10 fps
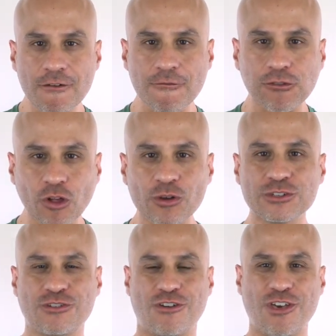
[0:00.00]

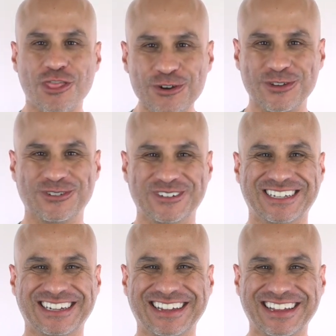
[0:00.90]
flows through
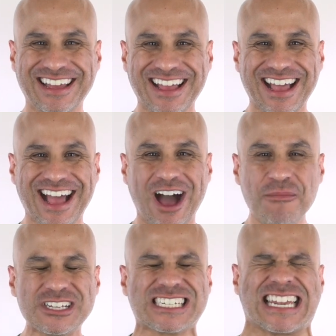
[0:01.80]
you? How
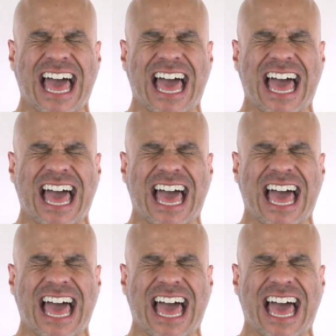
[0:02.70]
much